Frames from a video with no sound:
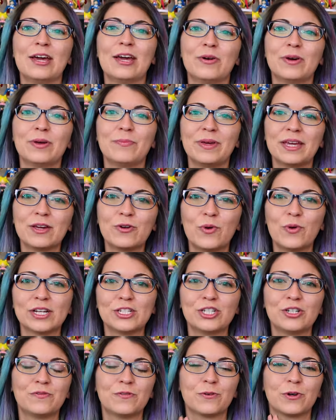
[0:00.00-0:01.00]
Now, a big
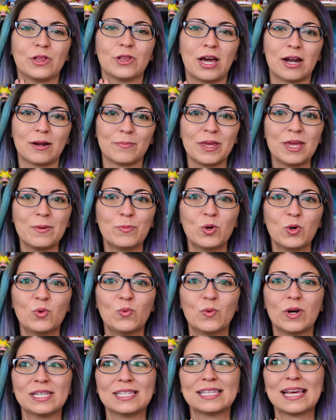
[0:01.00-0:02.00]
question for a lot of people
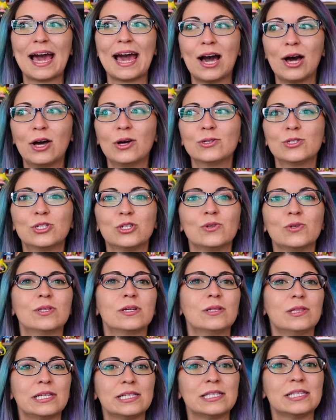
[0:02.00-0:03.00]
was how do
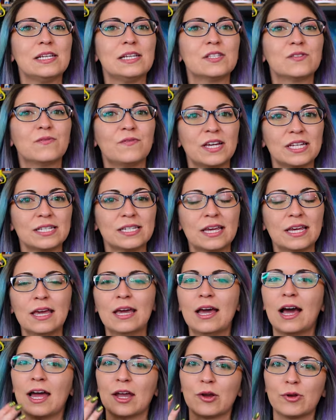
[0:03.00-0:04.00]
the Lizzies fit?
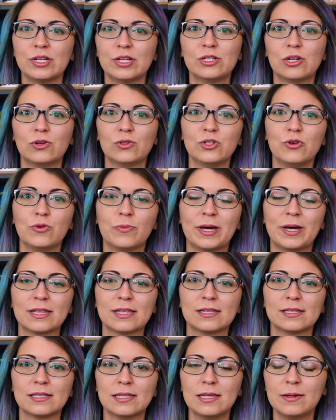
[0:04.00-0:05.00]
I already told you about
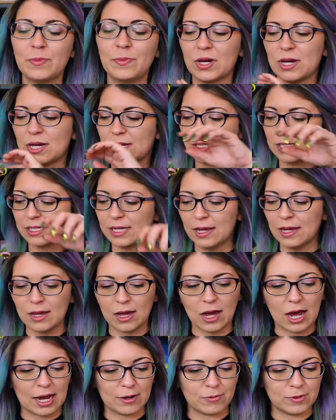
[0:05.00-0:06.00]
the slip-ons,
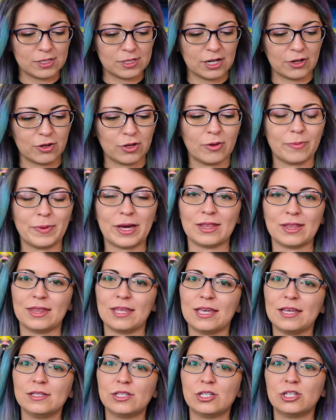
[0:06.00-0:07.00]
I will tell you about
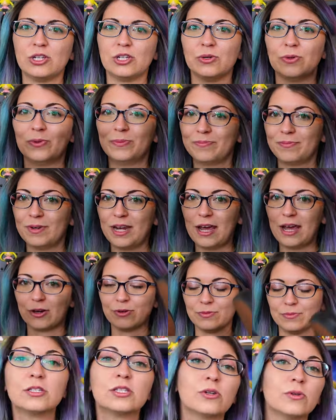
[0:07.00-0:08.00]
these two
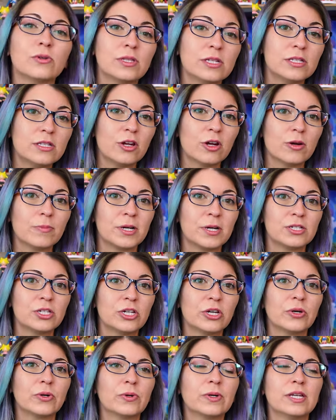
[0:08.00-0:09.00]
now. So Lizzie
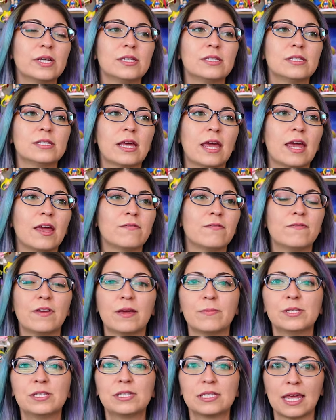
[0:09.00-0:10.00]
Armanto is a
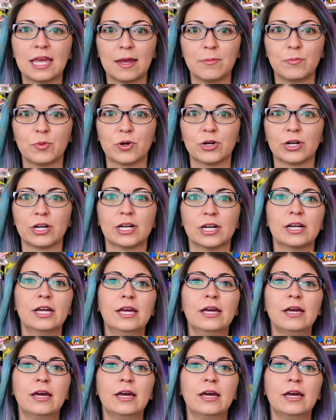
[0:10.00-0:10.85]
famous skateboarder.